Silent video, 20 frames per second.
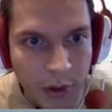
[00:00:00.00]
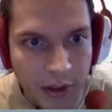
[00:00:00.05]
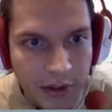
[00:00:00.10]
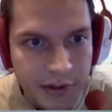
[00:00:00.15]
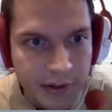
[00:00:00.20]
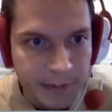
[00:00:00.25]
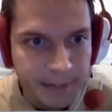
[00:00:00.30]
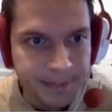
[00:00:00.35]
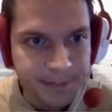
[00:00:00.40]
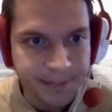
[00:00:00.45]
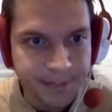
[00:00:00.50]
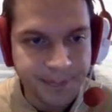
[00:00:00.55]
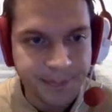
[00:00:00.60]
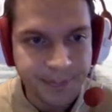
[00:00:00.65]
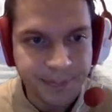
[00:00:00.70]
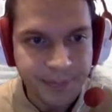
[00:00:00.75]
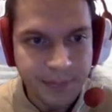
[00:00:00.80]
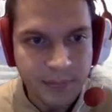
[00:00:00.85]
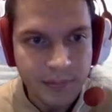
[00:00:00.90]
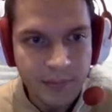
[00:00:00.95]
Works
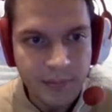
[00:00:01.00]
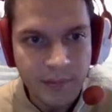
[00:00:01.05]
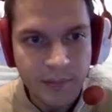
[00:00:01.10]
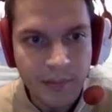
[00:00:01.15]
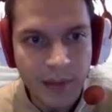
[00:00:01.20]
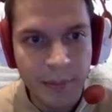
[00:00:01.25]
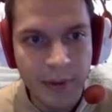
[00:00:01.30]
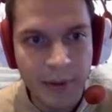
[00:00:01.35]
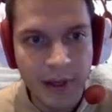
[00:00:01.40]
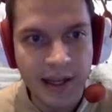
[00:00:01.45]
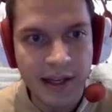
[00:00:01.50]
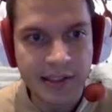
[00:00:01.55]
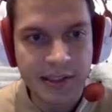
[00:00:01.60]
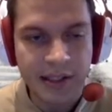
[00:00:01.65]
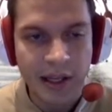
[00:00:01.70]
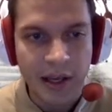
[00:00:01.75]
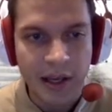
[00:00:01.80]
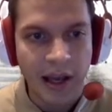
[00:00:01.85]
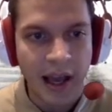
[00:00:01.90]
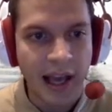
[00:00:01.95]

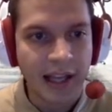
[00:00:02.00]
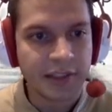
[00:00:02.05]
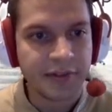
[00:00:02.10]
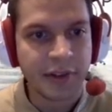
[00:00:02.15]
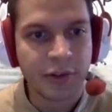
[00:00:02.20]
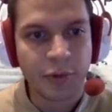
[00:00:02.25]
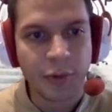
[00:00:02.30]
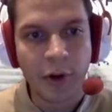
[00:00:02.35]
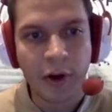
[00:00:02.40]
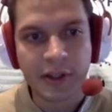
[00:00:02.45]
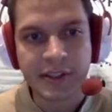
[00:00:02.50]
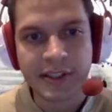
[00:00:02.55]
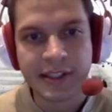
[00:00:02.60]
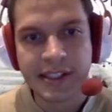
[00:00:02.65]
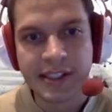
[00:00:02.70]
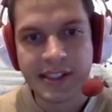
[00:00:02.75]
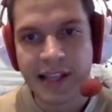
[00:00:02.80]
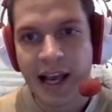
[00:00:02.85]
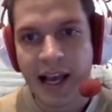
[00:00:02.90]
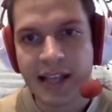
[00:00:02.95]
because AdventureWorks
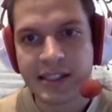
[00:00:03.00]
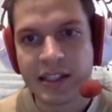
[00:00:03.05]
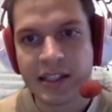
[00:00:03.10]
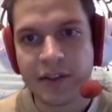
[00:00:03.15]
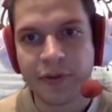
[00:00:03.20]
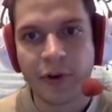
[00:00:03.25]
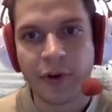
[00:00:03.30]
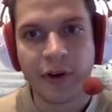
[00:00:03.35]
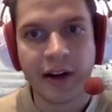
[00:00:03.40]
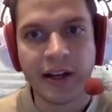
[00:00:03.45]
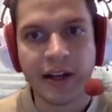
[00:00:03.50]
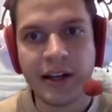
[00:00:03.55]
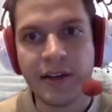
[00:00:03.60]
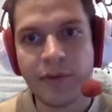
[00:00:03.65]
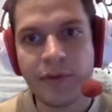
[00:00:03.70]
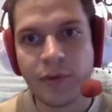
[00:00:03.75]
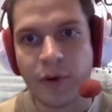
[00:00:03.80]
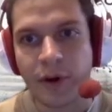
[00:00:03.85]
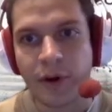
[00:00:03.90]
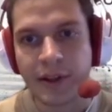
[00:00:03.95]
is asking for an
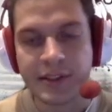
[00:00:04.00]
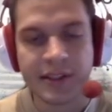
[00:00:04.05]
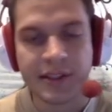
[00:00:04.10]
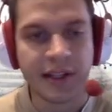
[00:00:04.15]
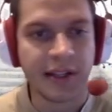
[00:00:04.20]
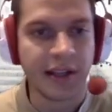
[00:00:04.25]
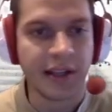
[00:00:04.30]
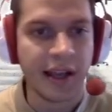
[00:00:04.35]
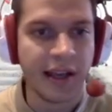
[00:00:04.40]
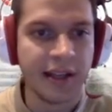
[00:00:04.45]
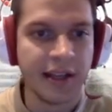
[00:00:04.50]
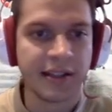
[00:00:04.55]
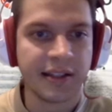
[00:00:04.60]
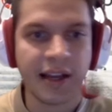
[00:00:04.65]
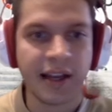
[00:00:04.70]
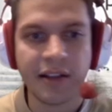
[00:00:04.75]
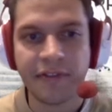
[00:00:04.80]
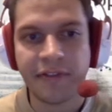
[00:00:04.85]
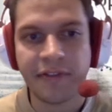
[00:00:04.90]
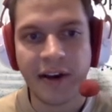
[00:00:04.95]
invoice and
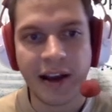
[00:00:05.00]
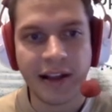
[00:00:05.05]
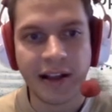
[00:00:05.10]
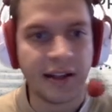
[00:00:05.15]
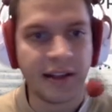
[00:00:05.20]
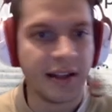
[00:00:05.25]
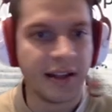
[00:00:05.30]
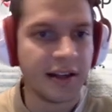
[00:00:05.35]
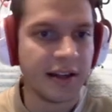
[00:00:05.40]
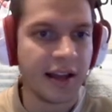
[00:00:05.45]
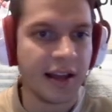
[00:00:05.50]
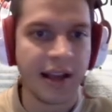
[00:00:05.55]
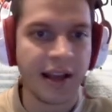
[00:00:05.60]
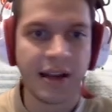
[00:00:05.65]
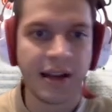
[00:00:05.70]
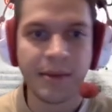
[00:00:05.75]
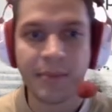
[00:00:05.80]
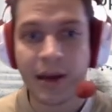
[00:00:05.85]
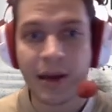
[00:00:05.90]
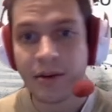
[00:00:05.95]
it can not find in
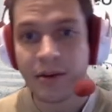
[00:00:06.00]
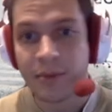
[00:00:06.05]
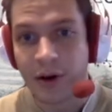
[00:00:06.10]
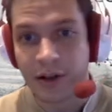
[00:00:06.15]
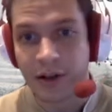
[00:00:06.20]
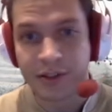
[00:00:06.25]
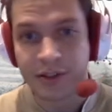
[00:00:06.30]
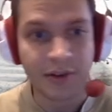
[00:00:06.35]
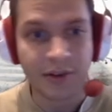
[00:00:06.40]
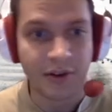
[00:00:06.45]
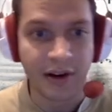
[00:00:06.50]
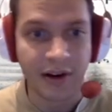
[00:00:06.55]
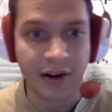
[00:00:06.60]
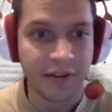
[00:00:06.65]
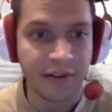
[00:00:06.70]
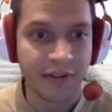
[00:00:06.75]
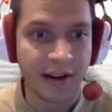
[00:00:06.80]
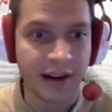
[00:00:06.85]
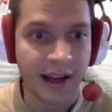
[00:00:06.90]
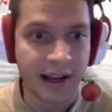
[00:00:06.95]
any mailbox or
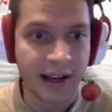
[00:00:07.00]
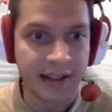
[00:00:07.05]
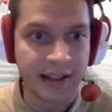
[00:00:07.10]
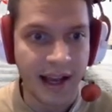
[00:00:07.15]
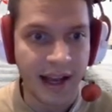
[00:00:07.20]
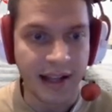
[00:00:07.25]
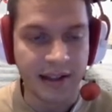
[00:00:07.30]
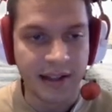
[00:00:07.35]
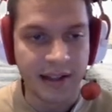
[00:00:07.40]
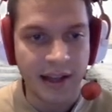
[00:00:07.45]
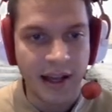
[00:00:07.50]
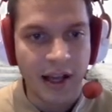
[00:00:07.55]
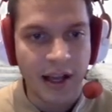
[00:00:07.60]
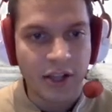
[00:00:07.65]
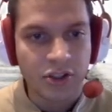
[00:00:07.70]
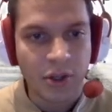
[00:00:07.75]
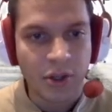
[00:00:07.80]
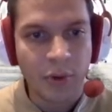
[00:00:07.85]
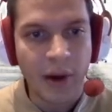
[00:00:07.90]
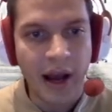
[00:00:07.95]
anything like that.
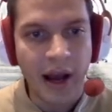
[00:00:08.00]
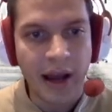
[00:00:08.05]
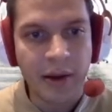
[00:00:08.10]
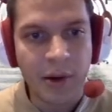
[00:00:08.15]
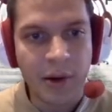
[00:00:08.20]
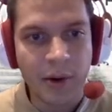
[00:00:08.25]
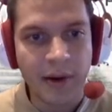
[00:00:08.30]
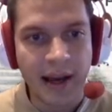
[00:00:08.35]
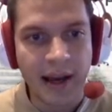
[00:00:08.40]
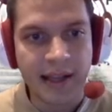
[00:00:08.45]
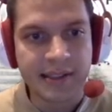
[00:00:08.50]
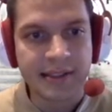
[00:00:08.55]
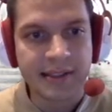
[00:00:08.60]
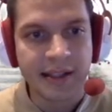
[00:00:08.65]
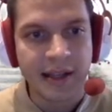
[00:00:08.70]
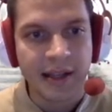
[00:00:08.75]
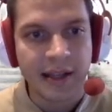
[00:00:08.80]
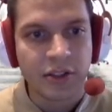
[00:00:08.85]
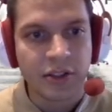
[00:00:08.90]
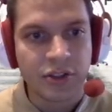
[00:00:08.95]
So I will ask
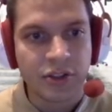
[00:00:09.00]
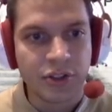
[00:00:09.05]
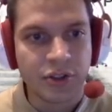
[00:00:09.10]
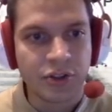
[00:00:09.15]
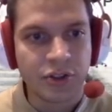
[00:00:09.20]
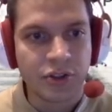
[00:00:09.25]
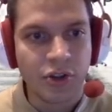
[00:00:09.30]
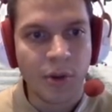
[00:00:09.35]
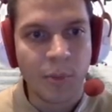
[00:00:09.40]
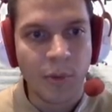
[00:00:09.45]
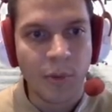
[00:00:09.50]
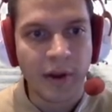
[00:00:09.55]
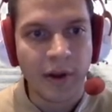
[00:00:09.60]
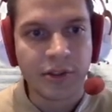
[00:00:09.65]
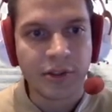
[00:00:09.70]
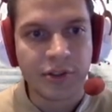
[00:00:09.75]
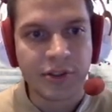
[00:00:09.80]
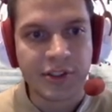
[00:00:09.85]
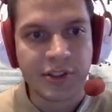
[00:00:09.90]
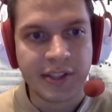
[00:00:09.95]
to
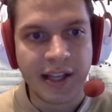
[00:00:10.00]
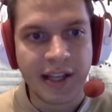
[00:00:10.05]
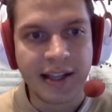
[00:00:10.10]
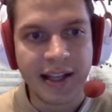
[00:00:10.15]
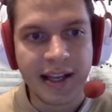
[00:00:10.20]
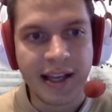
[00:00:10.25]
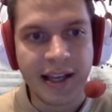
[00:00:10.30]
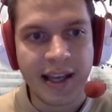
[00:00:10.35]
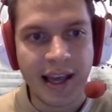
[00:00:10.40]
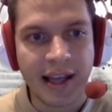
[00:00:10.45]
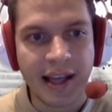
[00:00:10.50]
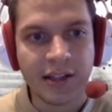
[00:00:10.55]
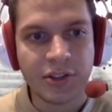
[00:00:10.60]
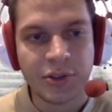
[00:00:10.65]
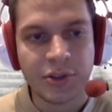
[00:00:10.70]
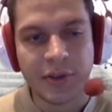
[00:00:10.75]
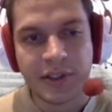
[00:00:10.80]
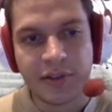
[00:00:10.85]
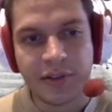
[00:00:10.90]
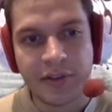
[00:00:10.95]
someone to send again
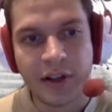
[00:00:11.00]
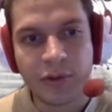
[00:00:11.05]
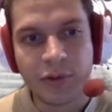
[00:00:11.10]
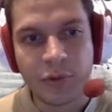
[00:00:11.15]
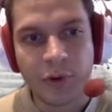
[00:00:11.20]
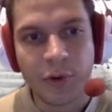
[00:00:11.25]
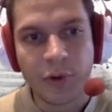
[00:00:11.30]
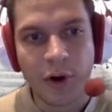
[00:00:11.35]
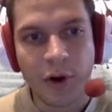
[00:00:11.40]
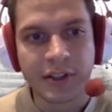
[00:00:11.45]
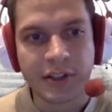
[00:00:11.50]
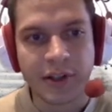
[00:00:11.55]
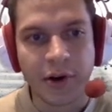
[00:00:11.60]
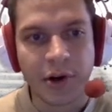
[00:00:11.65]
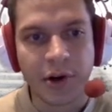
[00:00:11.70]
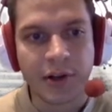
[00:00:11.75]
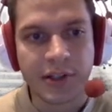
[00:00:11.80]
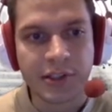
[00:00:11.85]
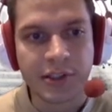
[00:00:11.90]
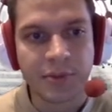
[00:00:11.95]
to AdventureWorks,
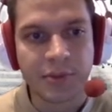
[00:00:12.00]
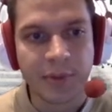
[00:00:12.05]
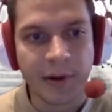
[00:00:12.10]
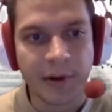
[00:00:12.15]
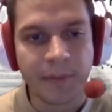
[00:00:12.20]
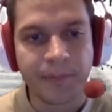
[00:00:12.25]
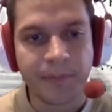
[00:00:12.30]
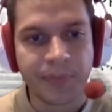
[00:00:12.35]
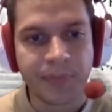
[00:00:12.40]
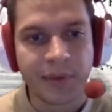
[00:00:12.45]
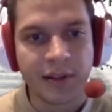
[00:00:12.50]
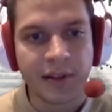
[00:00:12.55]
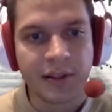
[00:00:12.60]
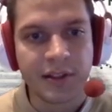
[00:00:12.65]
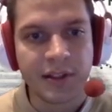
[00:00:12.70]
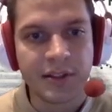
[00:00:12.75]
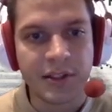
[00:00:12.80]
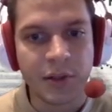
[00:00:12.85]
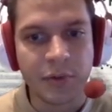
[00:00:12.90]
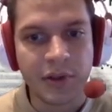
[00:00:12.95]
our customer,
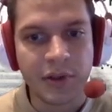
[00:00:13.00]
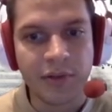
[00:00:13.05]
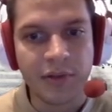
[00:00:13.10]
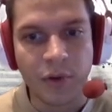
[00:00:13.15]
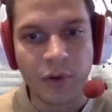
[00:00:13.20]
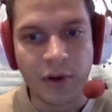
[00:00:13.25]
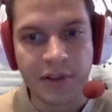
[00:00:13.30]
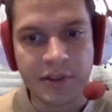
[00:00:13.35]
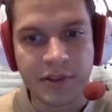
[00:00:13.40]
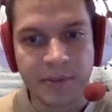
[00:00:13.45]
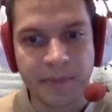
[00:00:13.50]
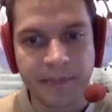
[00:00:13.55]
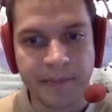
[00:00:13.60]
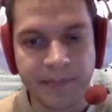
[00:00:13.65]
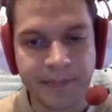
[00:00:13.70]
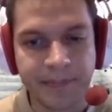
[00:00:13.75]
this new invoice.